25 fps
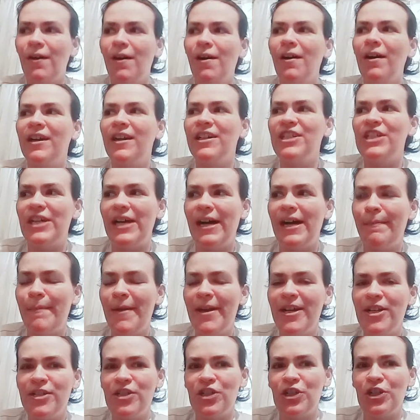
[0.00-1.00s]
bump her along
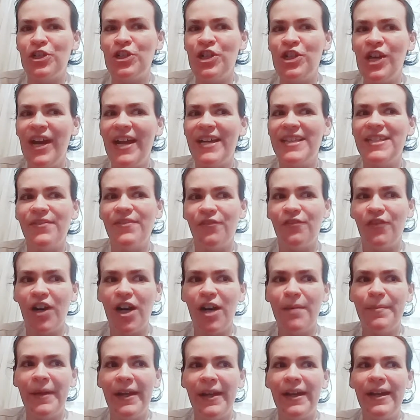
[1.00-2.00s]
because I make sure she
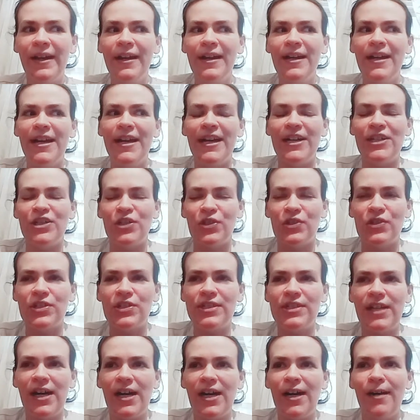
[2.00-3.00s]
gets in front of me
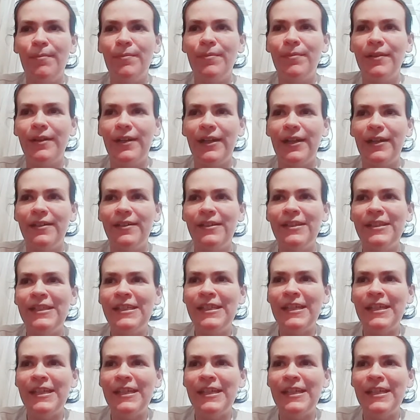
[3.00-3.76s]
and she'll stop